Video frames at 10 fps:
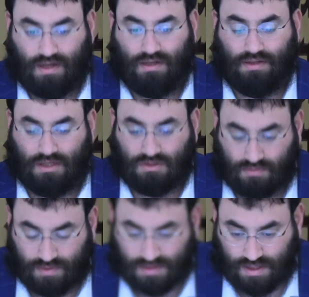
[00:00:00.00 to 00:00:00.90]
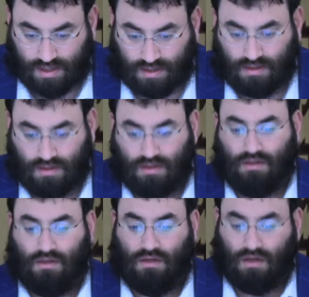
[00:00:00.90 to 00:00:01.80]
That's what we say
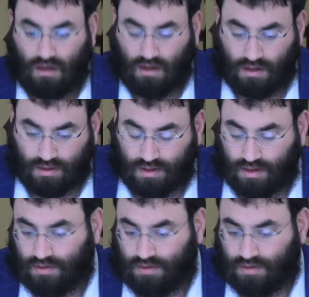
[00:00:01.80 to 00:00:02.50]
on